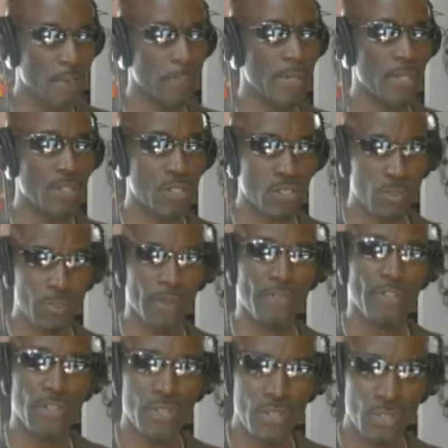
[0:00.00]
pictures, but
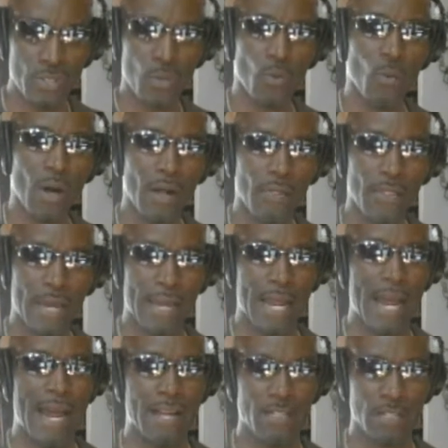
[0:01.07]
this is the one that
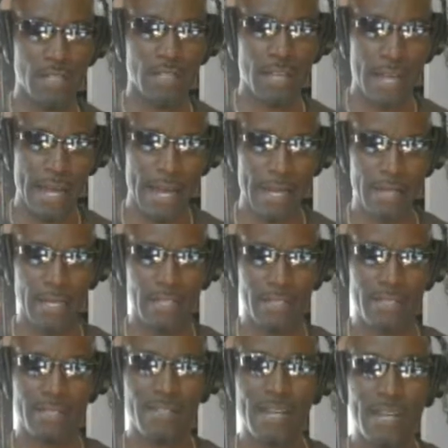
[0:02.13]
actually had a
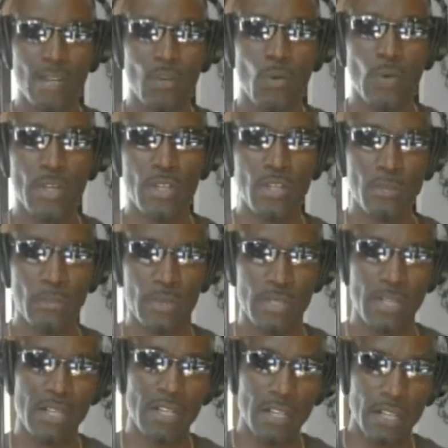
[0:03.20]
scale where you could
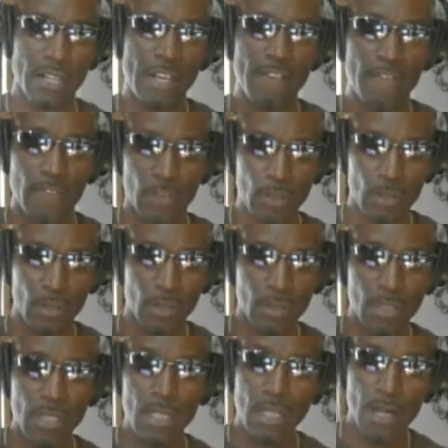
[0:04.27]
present it in a full
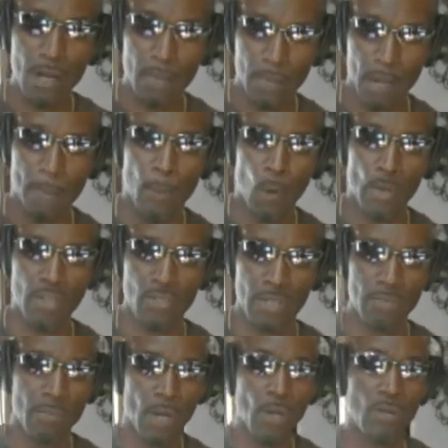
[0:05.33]
portrait
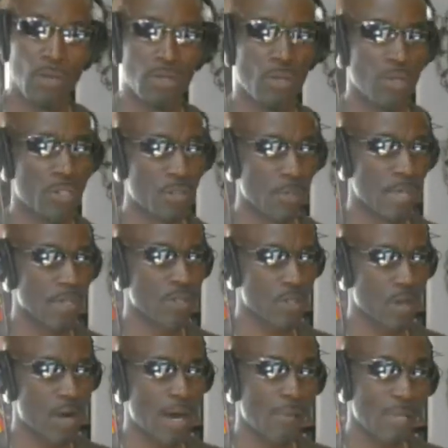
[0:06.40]
mode, so to speak. So
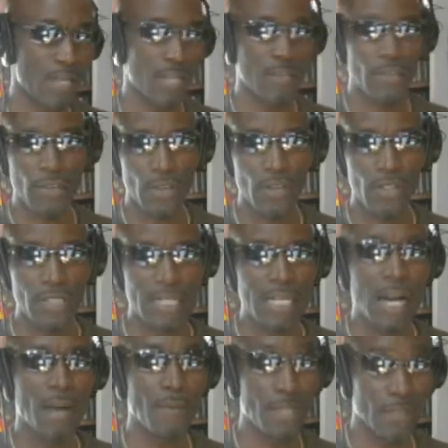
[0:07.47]
I'm gonna give her
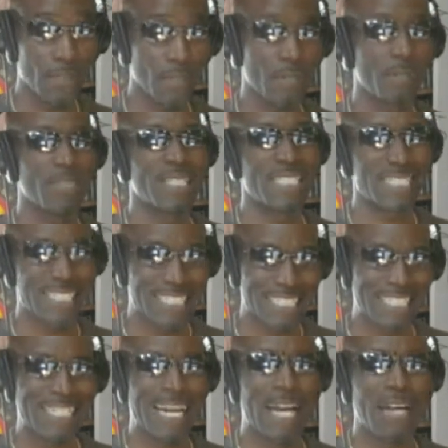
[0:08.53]
about
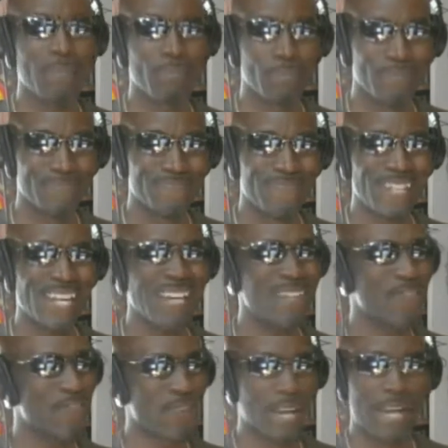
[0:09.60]
9
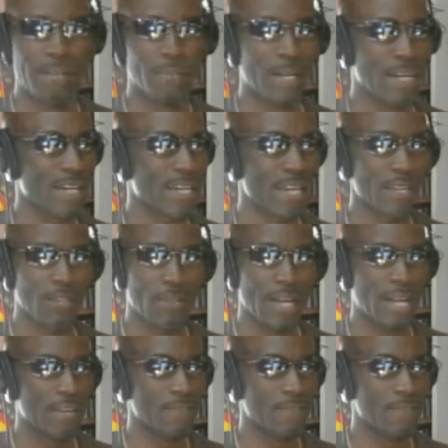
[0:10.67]
flat, man. I gotta go 9